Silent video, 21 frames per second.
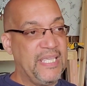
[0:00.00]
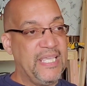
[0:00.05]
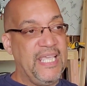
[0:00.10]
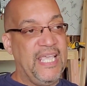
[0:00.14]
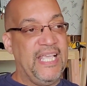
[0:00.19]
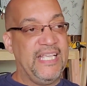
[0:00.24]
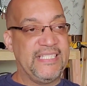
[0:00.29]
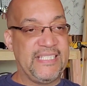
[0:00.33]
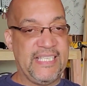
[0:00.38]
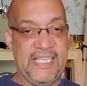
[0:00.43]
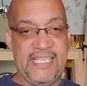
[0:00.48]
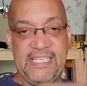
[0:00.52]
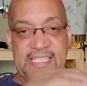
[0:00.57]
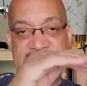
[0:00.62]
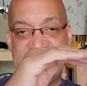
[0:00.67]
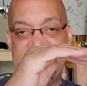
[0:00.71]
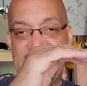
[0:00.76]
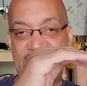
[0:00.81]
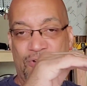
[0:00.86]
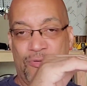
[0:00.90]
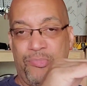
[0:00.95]
He said he's
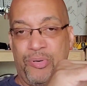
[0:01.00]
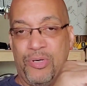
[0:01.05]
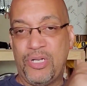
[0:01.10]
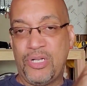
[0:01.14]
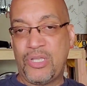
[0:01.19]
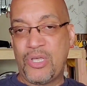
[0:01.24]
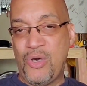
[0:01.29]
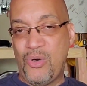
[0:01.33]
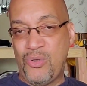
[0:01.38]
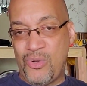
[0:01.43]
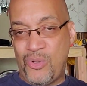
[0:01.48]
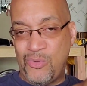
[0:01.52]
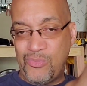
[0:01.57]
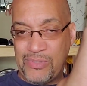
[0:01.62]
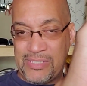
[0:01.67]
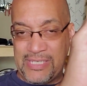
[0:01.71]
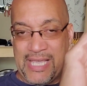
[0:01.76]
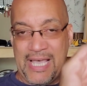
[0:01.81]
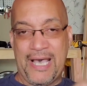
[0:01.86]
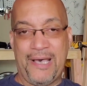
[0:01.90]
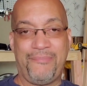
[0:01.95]
not gonna put a coat on
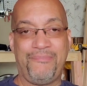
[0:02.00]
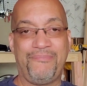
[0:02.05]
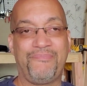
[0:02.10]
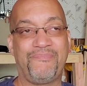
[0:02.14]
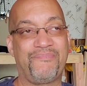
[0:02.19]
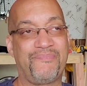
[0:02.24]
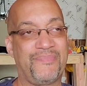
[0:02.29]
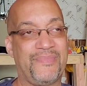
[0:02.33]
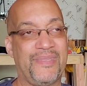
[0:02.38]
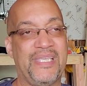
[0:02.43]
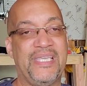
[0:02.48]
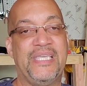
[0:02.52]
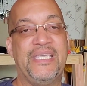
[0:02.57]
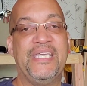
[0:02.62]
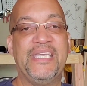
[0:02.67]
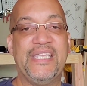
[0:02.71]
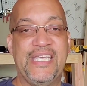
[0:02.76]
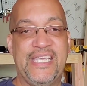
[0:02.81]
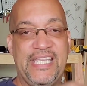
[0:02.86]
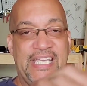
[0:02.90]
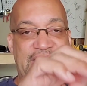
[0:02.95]
top.
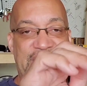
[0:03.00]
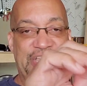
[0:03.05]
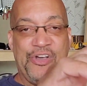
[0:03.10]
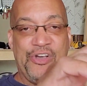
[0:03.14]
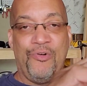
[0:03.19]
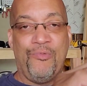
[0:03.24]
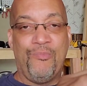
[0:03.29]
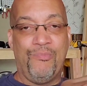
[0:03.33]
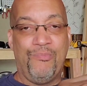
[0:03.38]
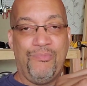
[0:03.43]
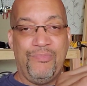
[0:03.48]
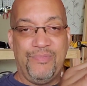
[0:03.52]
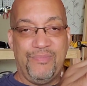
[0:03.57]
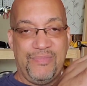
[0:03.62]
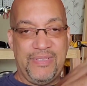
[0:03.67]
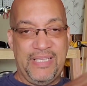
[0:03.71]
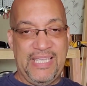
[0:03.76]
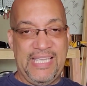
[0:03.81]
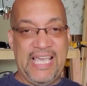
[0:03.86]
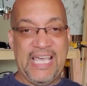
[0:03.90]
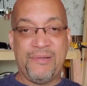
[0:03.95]
He
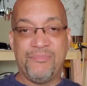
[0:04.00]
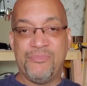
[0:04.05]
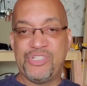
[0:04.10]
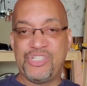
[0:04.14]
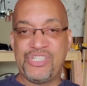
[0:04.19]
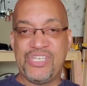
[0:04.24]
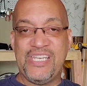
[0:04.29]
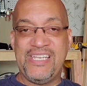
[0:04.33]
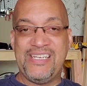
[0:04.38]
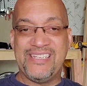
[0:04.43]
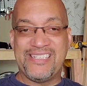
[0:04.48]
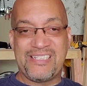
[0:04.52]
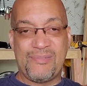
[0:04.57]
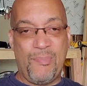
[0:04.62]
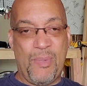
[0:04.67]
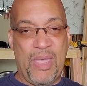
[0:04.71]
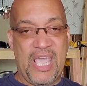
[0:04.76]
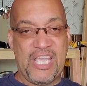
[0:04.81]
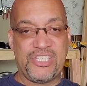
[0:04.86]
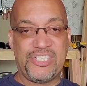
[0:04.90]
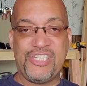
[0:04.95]
got a machine to
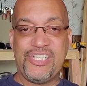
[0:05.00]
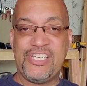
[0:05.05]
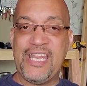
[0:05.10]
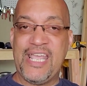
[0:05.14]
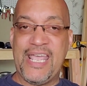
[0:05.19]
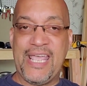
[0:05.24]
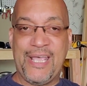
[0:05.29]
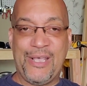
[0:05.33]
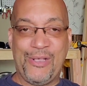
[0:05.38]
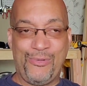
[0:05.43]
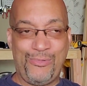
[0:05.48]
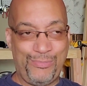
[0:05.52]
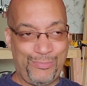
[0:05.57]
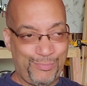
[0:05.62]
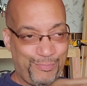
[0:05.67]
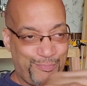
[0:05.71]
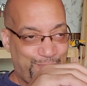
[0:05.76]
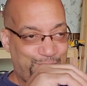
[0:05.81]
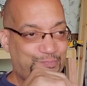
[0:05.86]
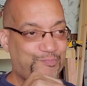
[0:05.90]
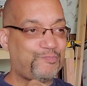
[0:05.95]
smash it down,
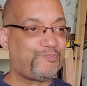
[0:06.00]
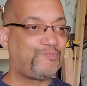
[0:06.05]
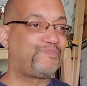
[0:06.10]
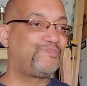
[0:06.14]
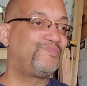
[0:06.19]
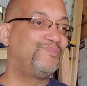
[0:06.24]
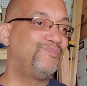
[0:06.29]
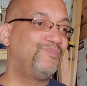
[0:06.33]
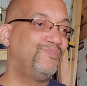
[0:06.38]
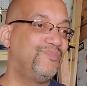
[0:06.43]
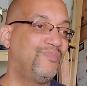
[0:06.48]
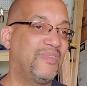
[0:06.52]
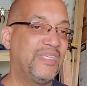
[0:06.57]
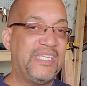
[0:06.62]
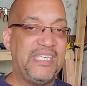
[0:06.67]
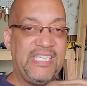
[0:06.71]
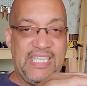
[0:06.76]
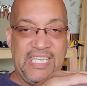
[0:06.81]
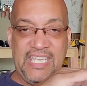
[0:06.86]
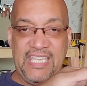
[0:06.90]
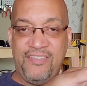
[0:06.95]

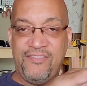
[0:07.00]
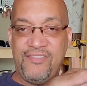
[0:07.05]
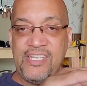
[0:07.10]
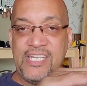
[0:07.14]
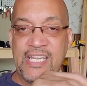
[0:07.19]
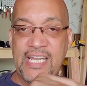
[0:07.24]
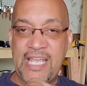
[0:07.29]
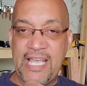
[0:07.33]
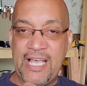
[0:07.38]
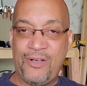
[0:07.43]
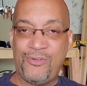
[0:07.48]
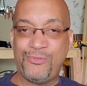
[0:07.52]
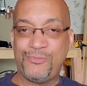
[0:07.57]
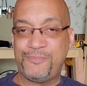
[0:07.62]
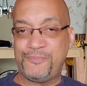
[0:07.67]
even it out,